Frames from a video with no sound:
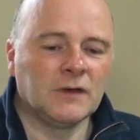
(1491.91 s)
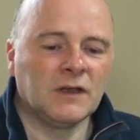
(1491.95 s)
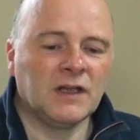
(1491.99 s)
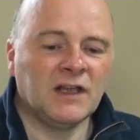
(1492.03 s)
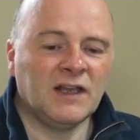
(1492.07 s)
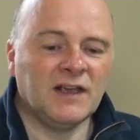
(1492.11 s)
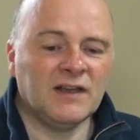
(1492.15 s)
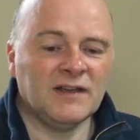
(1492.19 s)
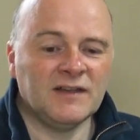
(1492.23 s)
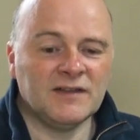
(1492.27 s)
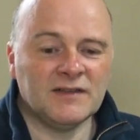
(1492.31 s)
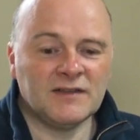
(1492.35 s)

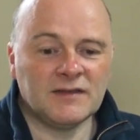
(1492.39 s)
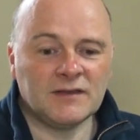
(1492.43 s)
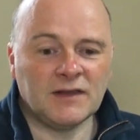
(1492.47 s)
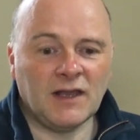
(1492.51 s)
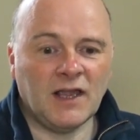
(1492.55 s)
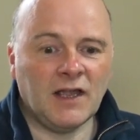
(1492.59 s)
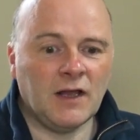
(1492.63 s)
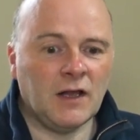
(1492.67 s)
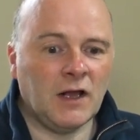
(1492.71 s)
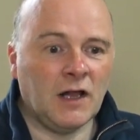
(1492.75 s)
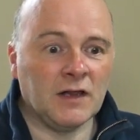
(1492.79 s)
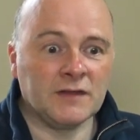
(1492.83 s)
Because,
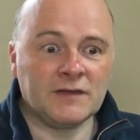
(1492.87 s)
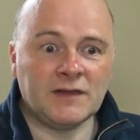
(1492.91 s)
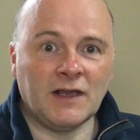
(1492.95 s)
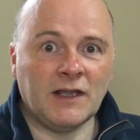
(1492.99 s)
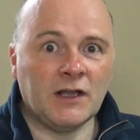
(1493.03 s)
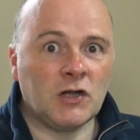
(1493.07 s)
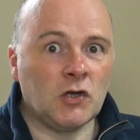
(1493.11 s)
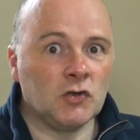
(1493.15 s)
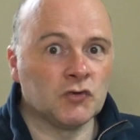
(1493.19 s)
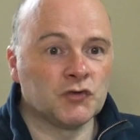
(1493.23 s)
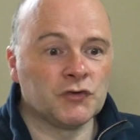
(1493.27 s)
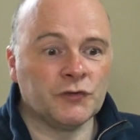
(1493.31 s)
I'll say
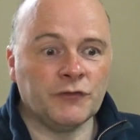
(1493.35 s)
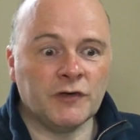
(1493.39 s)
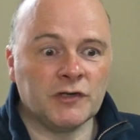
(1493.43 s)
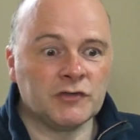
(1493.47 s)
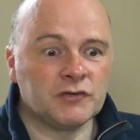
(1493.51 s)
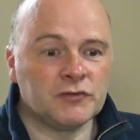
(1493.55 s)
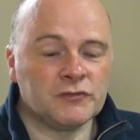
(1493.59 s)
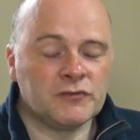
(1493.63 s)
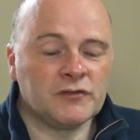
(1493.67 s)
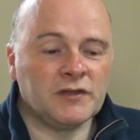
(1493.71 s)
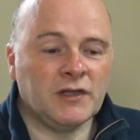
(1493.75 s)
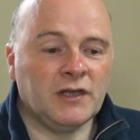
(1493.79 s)
a
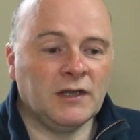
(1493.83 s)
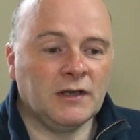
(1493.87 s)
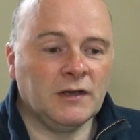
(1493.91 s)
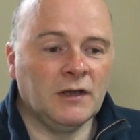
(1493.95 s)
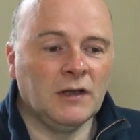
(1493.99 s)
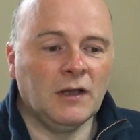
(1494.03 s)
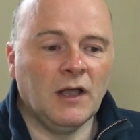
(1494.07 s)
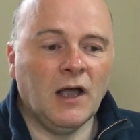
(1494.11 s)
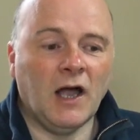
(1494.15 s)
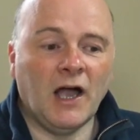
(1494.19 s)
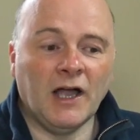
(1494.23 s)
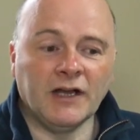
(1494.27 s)
controversial thing,
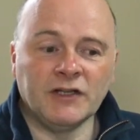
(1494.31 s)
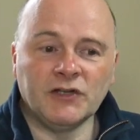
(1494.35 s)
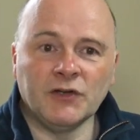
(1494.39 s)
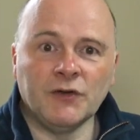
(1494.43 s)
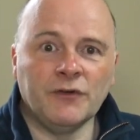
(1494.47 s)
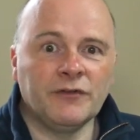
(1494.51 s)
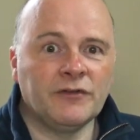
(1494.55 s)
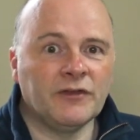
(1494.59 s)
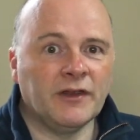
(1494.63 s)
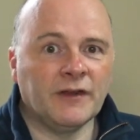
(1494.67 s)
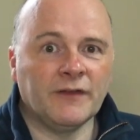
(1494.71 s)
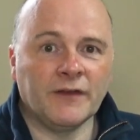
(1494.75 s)
I do
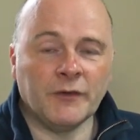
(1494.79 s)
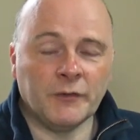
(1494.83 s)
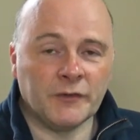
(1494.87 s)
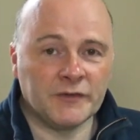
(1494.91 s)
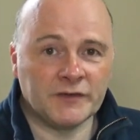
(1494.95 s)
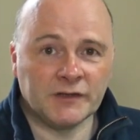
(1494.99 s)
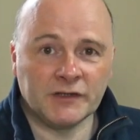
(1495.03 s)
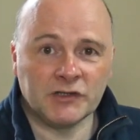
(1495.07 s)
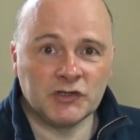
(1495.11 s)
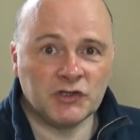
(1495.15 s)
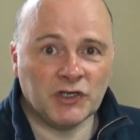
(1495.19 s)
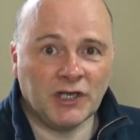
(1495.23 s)
think there is
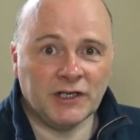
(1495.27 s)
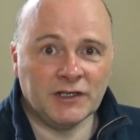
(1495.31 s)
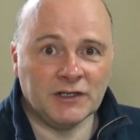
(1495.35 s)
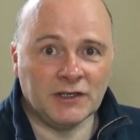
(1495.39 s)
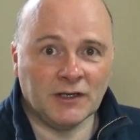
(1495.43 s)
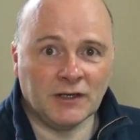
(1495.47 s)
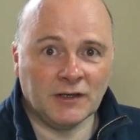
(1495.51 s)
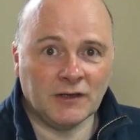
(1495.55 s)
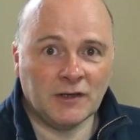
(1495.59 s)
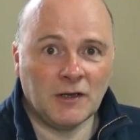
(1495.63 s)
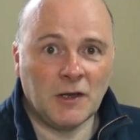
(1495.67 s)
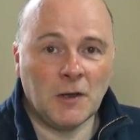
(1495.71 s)
an
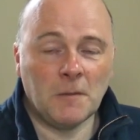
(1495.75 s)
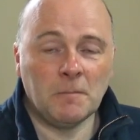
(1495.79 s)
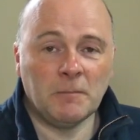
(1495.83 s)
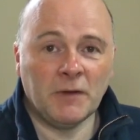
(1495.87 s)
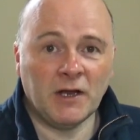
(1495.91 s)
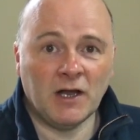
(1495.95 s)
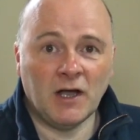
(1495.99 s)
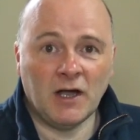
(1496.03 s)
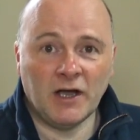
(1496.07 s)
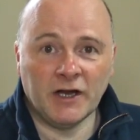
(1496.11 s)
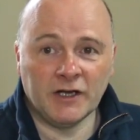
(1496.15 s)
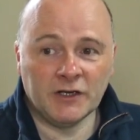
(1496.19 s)
agenda
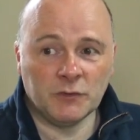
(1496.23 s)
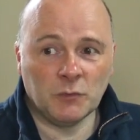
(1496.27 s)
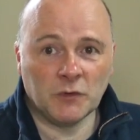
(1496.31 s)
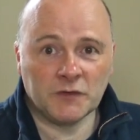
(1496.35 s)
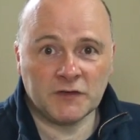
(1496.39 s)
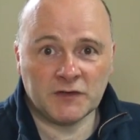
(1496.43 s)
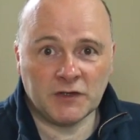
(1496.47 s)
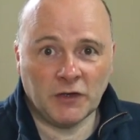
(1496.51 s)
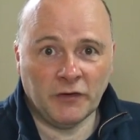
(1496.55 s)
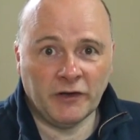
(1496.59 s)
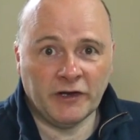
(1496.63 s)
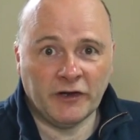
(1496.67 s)
behind
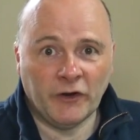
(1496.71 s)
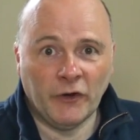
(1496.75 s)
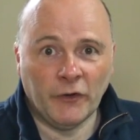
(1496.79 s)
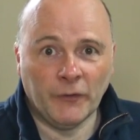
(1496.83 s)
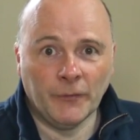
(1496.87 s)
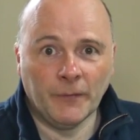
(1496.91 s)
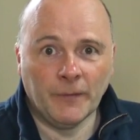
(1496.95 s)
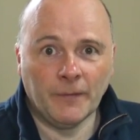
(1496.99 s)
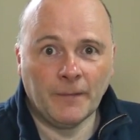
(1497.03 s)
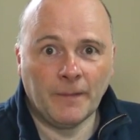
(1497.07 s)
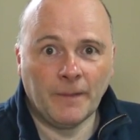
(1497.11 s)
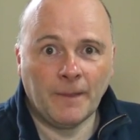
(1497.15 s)
what's going
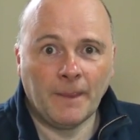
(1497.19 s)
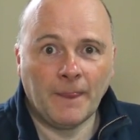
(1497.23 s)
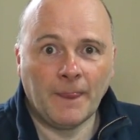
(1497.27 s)
on.